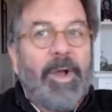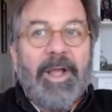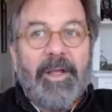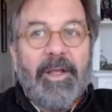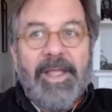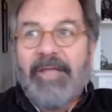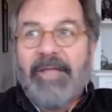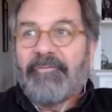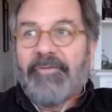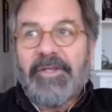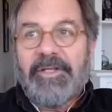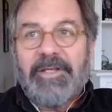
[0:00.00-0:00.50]

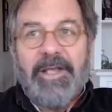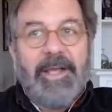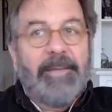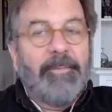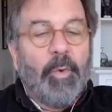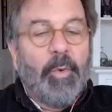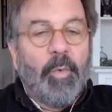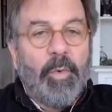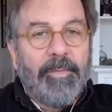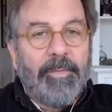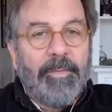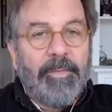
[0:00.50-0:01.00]
every time a
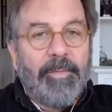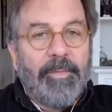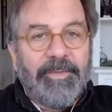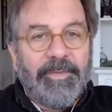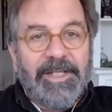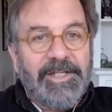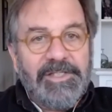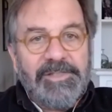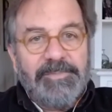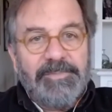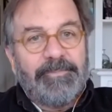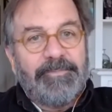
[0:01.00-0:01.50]
woman
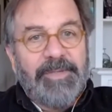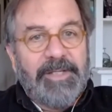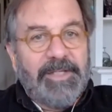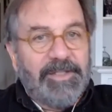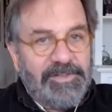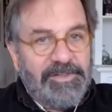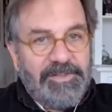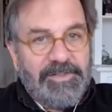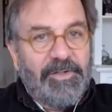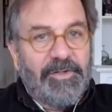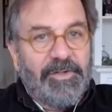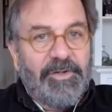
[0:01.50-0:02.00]
gets
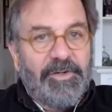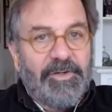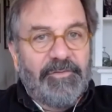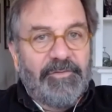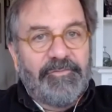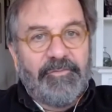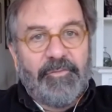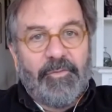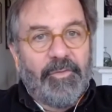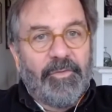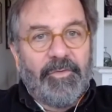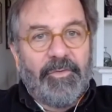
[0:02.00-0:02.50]
pissed off
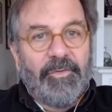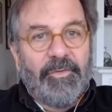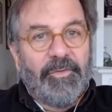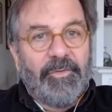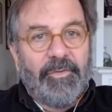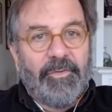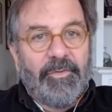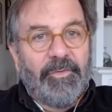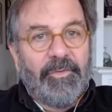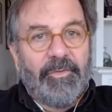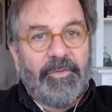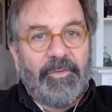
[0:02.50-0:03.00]

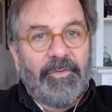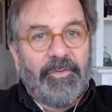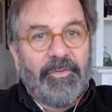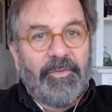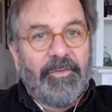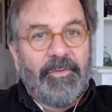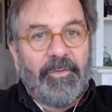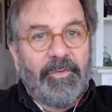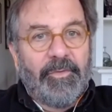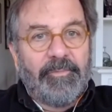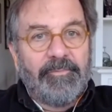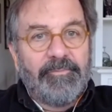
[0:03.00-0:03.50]

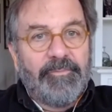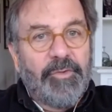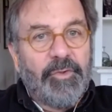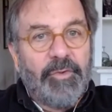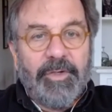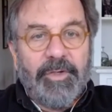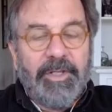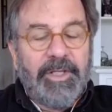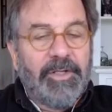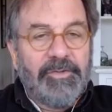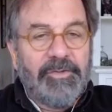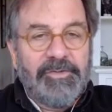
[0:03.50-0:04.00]
or
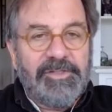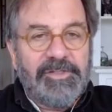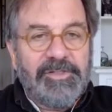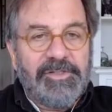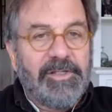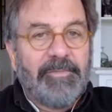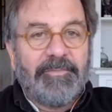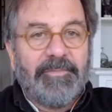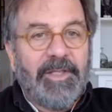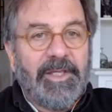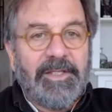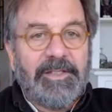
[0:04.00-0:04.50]
moody or
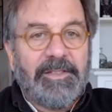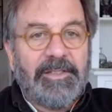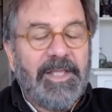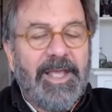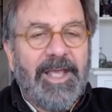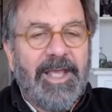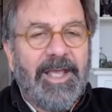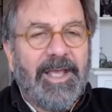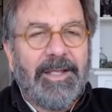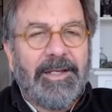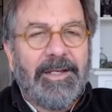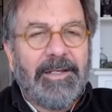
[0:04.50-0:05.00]
something like
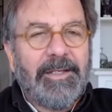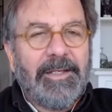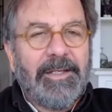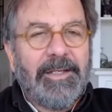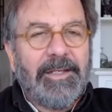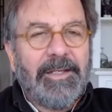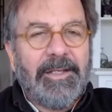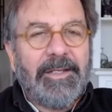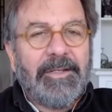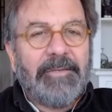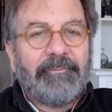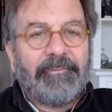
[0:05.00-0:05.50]
that.
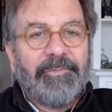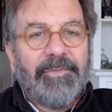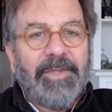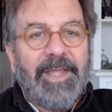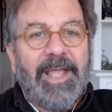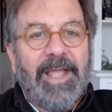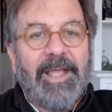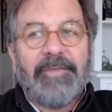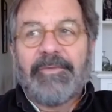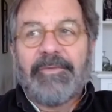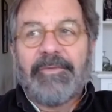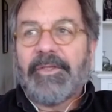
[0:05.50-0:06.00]

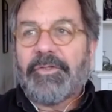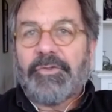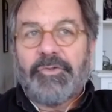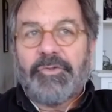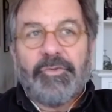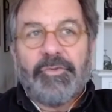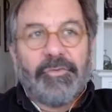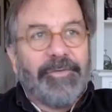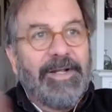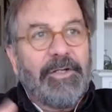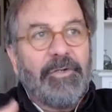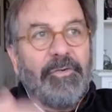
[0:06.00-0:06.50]
And the
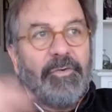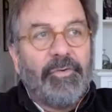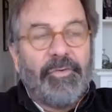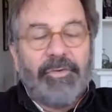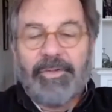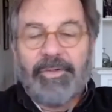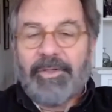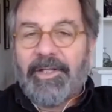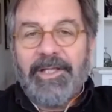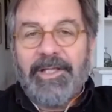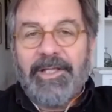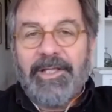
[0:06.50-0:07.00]
direct
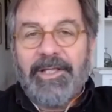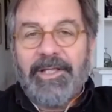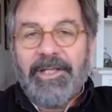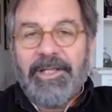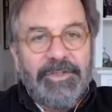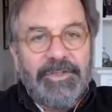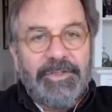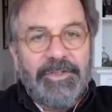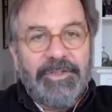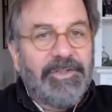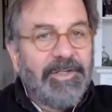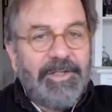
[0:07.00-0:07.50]

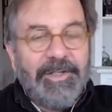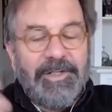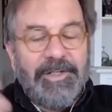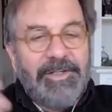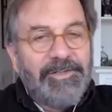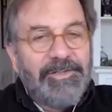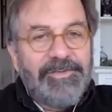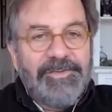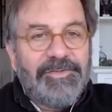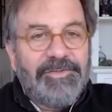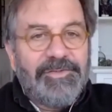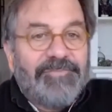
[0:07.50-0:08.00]
correlation,
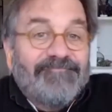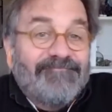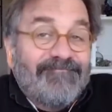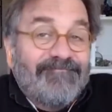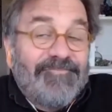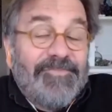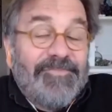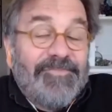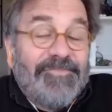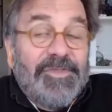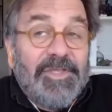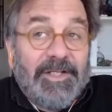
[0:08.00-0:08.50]

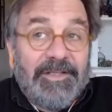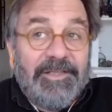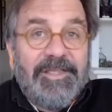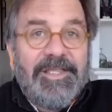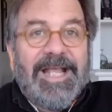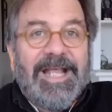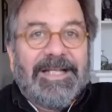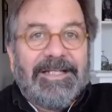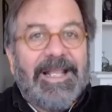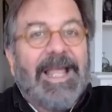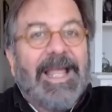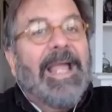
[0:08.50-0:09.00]

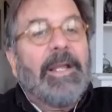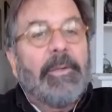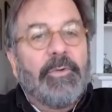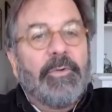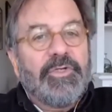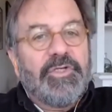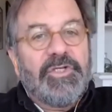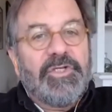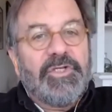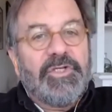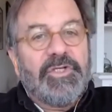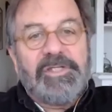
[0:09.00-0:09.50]
that
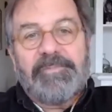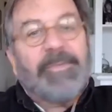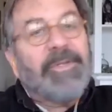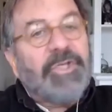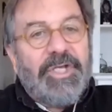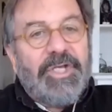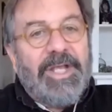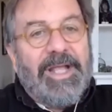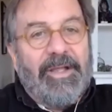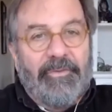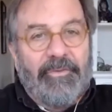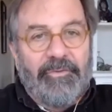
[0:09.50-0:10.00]
language has been
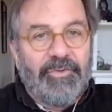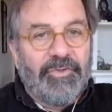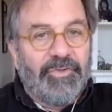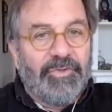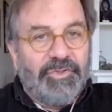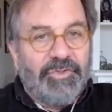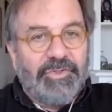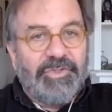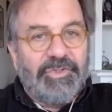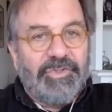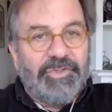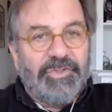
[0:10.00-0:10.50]

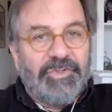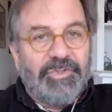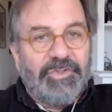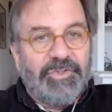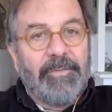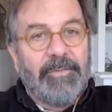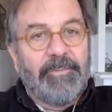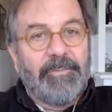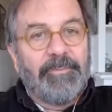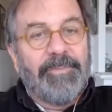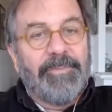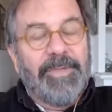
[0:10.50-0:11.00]
challenged
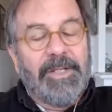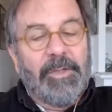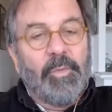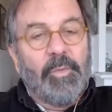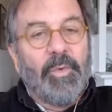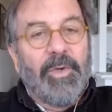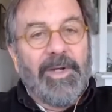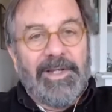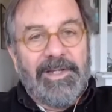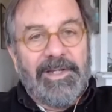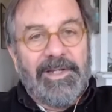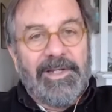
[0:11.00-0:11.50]
in big
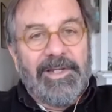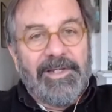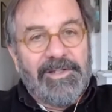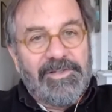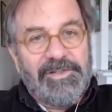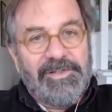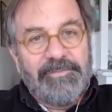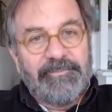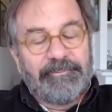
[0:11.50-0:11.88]
ways.